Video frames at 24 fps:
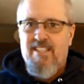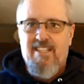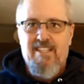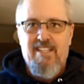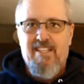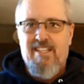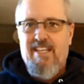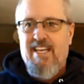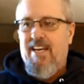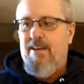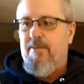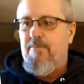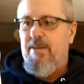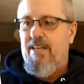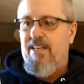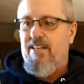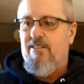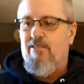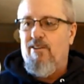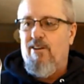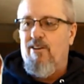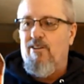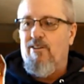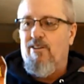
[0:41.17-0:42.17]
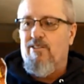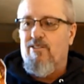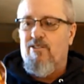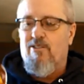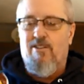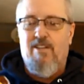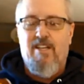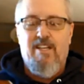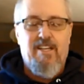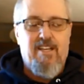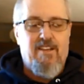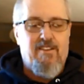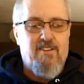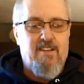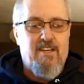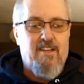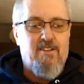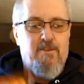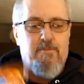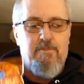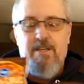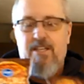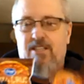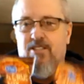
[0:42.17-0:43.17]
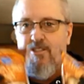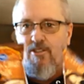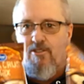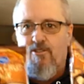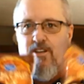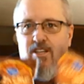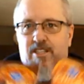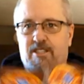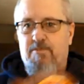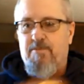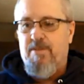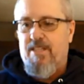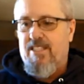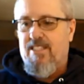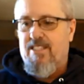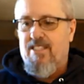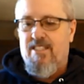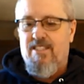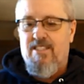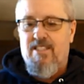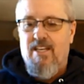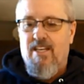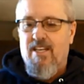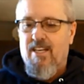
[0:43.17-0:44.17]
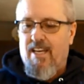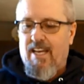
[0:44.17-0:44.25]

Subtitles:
you can't beat Kroger's or any of the other pizza crust mixes.